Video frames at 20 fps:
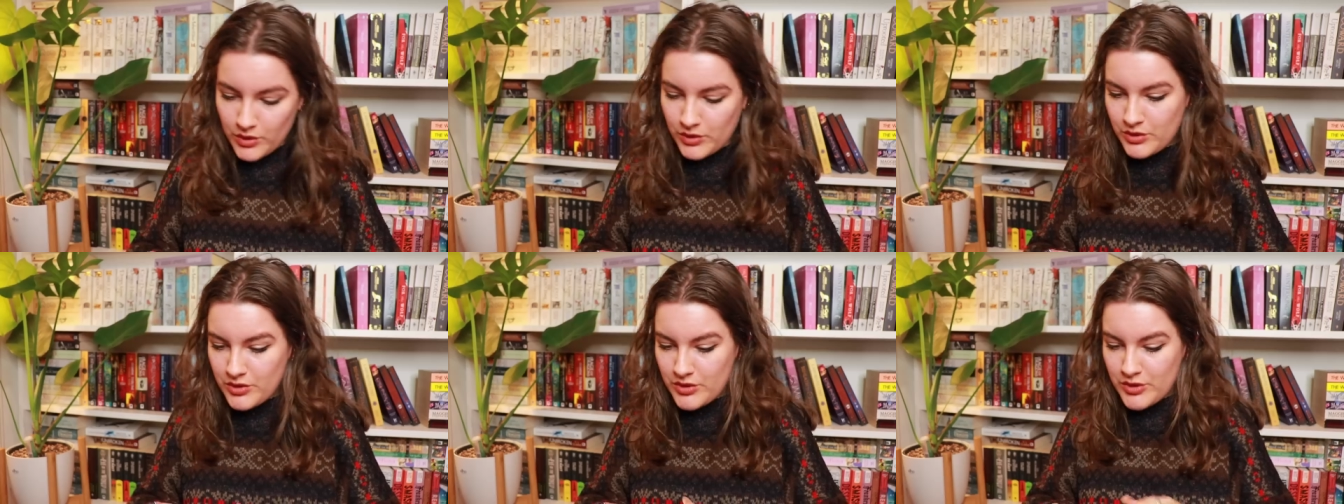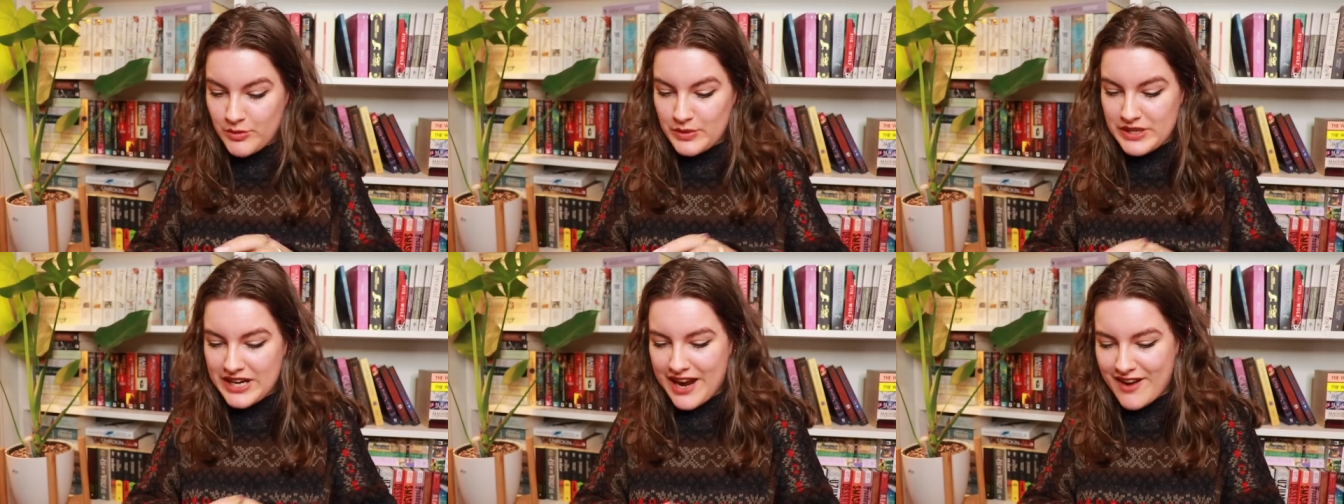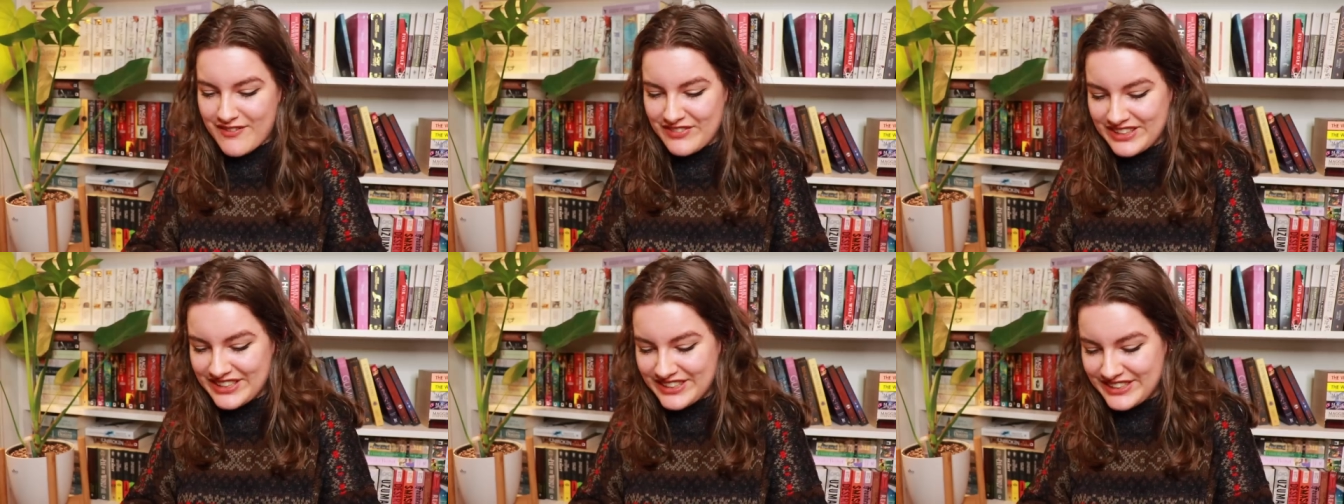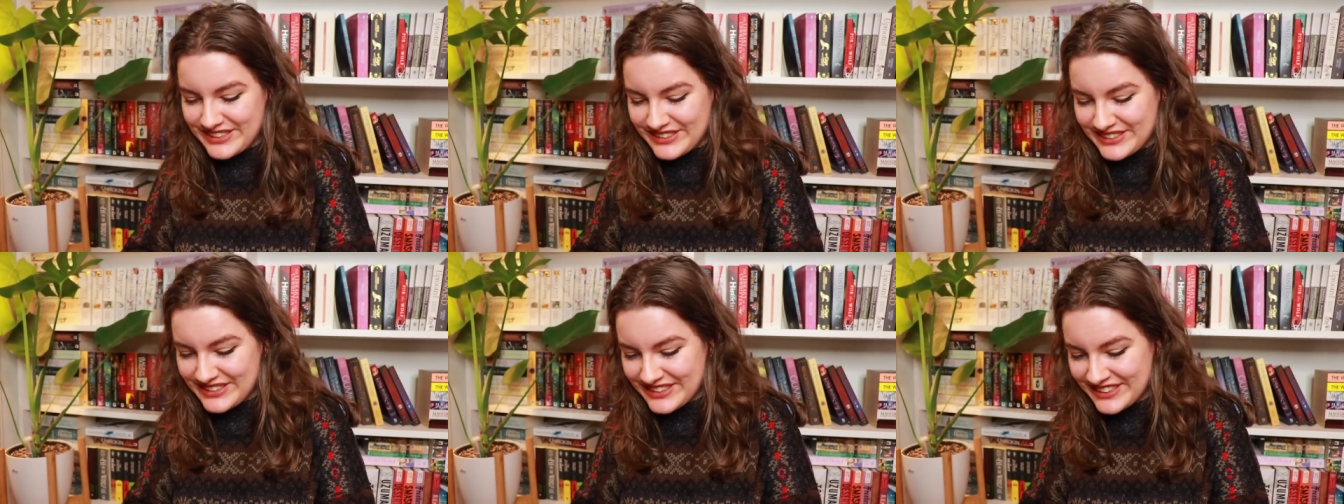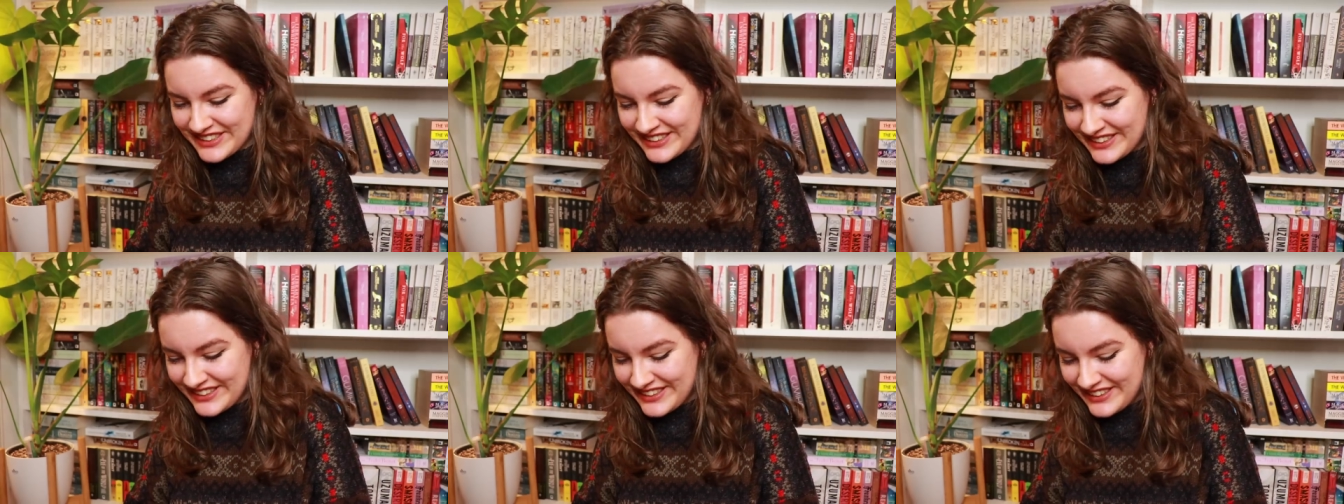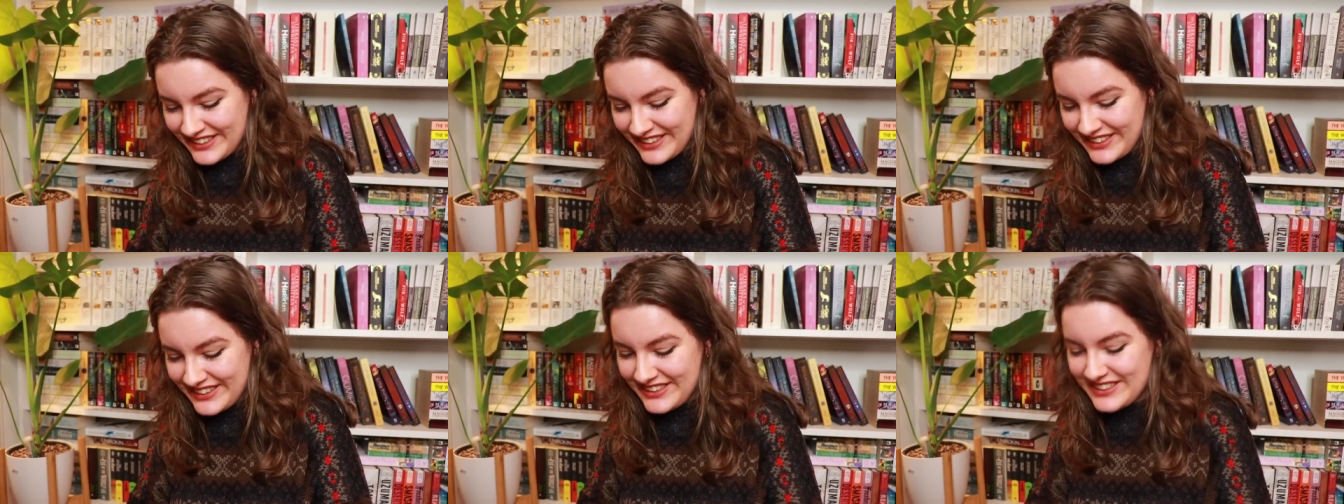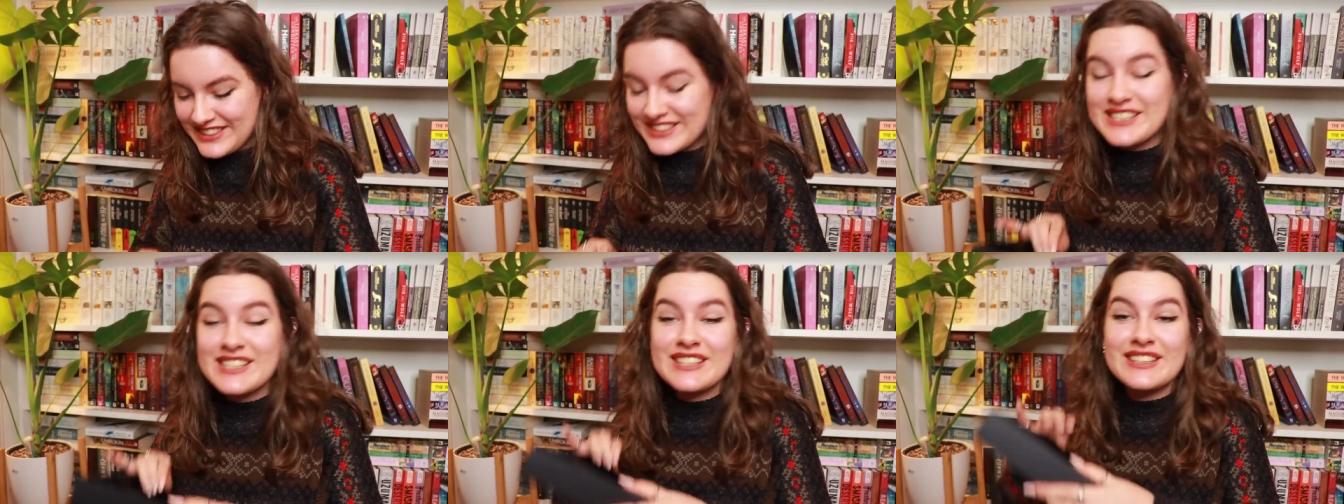Oh, we have a little
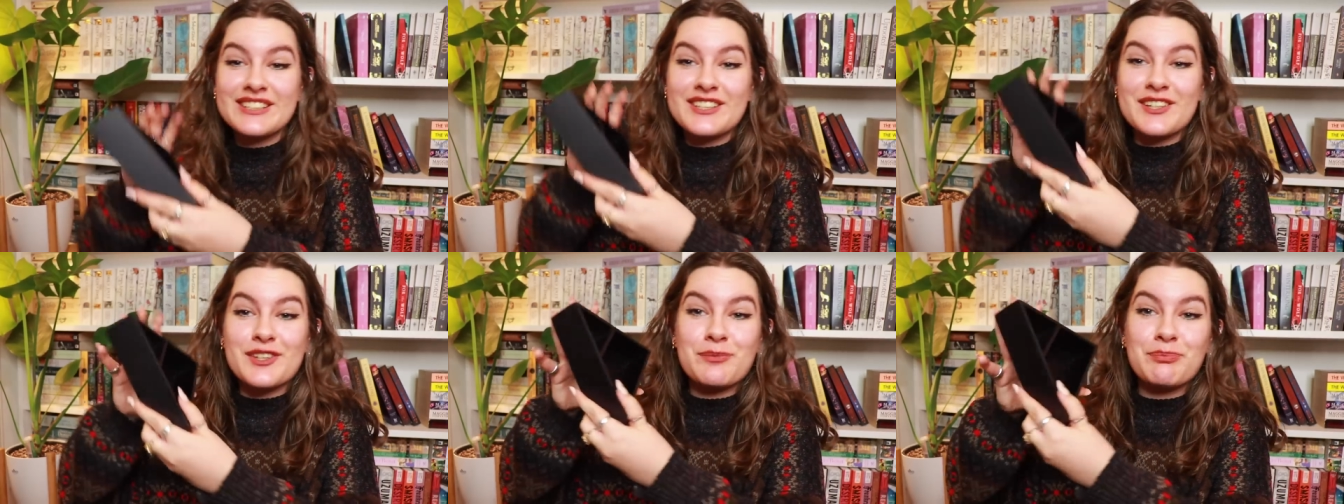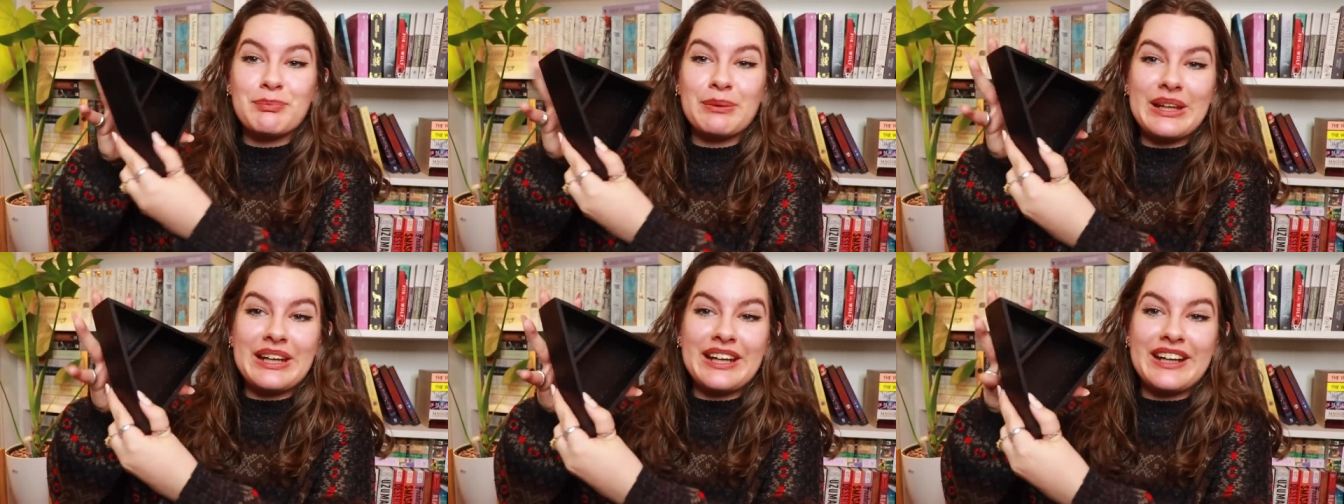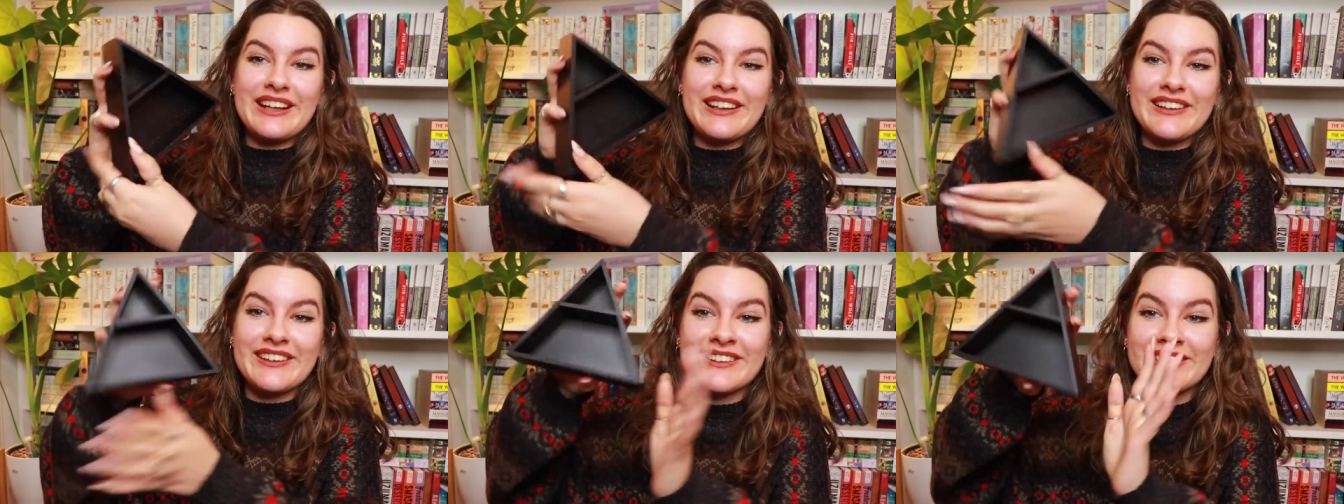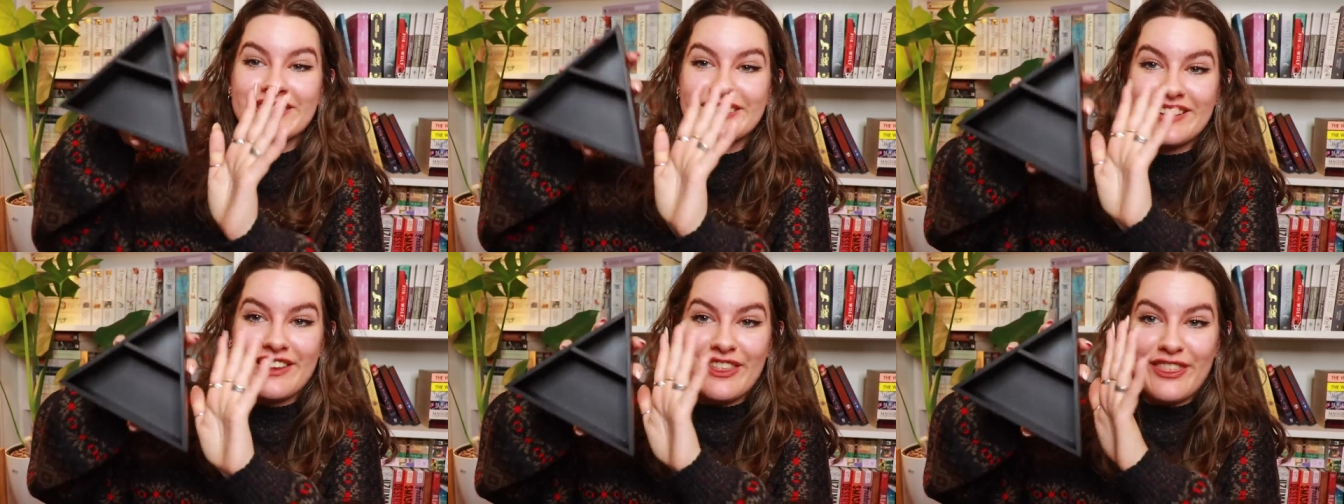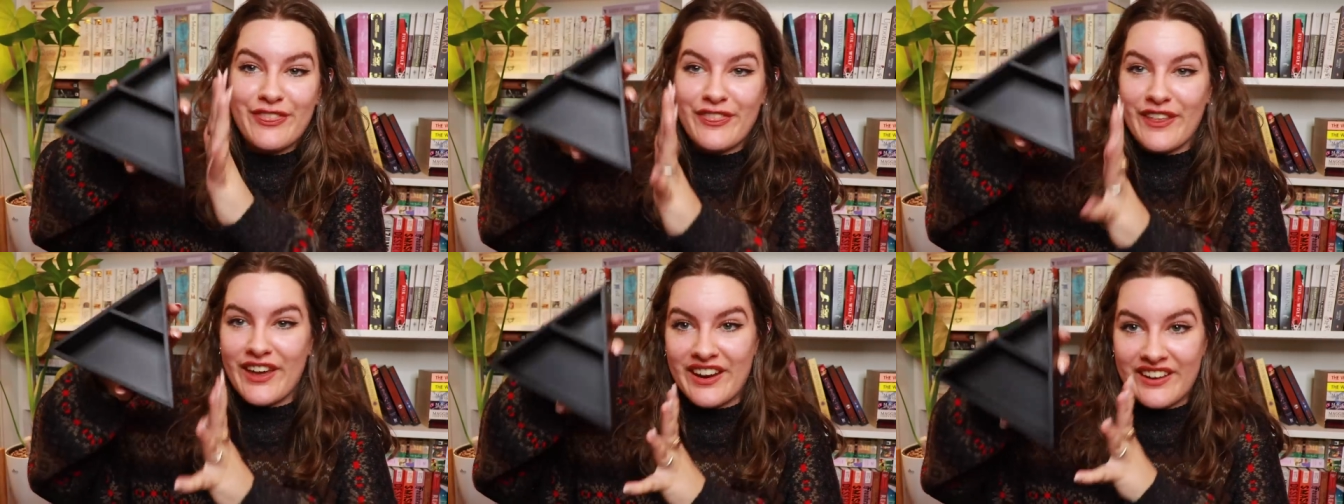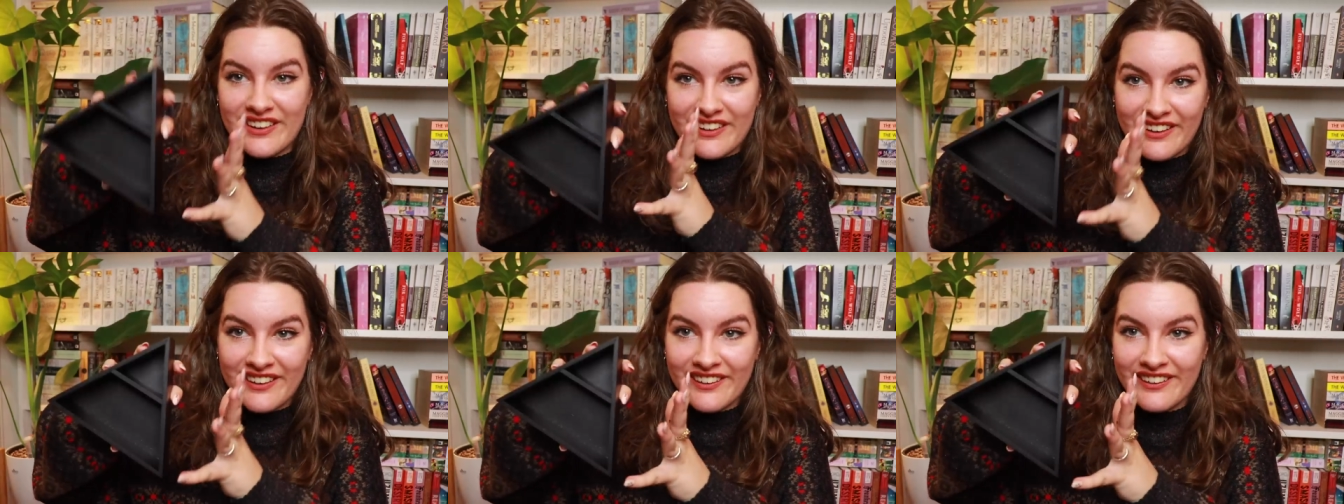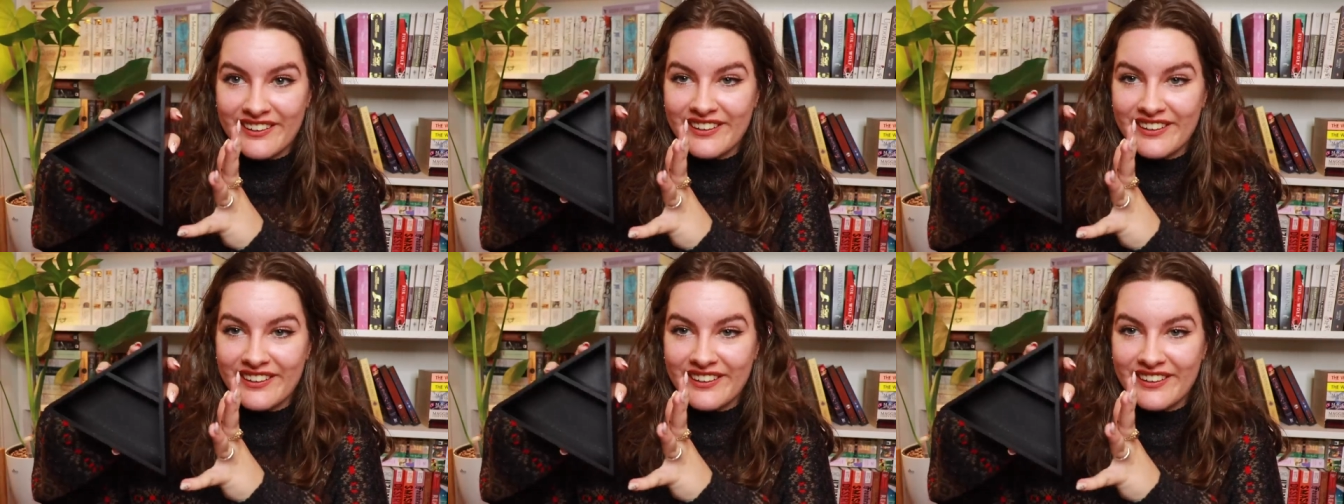display thing.